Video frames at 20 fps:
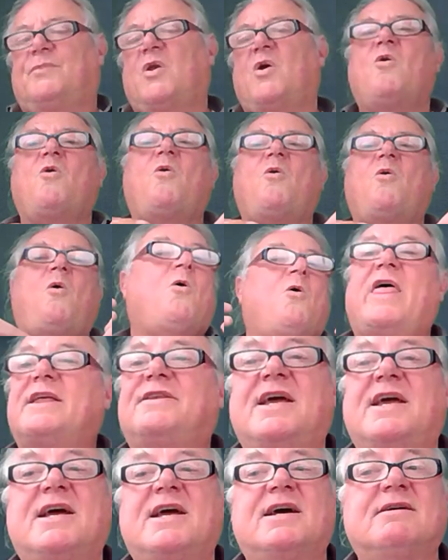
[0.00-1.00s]
or there's
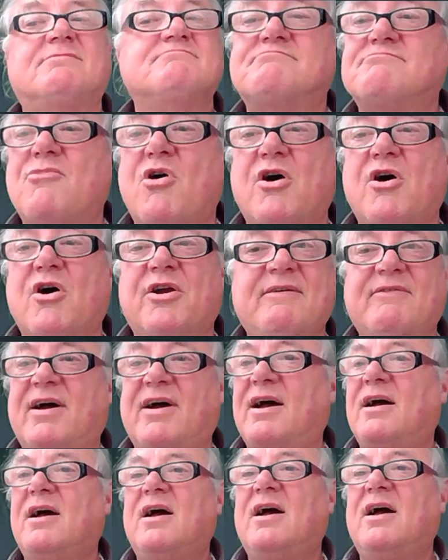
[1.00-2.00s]
their
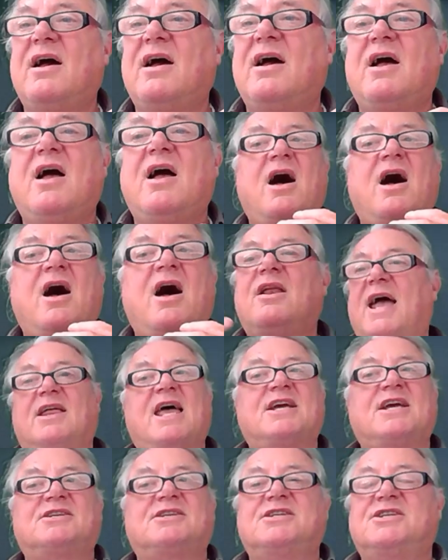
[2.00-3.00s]
whatever, and that can
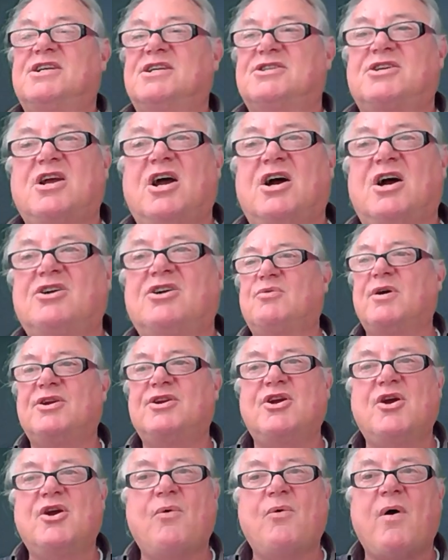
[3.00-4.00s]
actually just go a
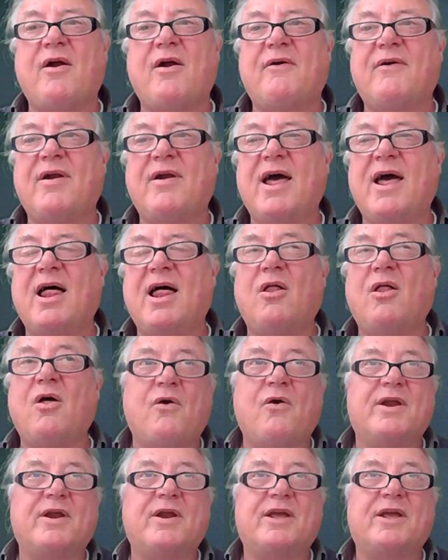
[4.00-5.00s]
U R L, or it
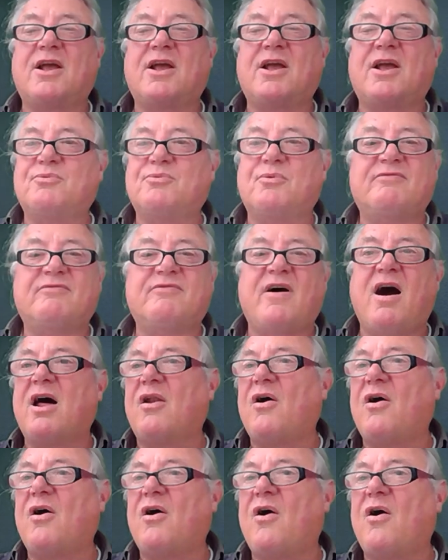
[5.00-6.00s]
can go to a file,
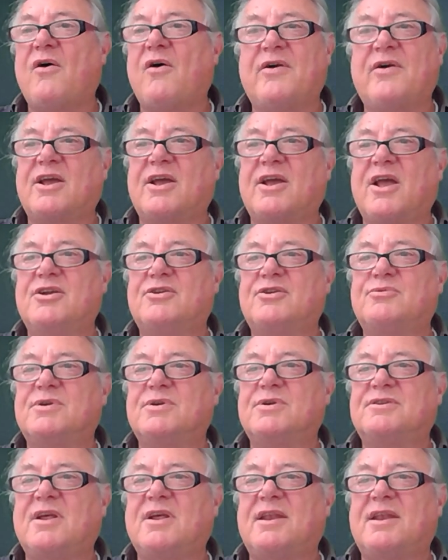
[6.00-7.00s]
or it can go to a
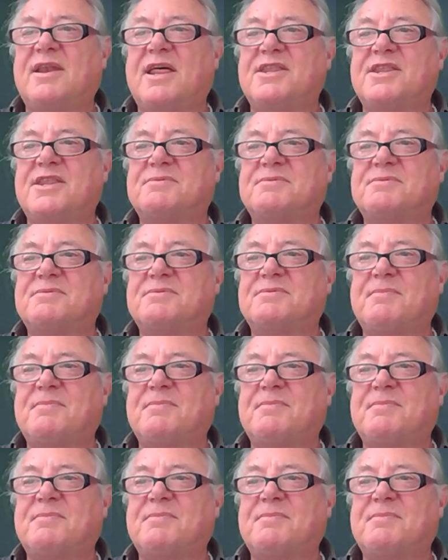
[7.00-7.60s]
certain other space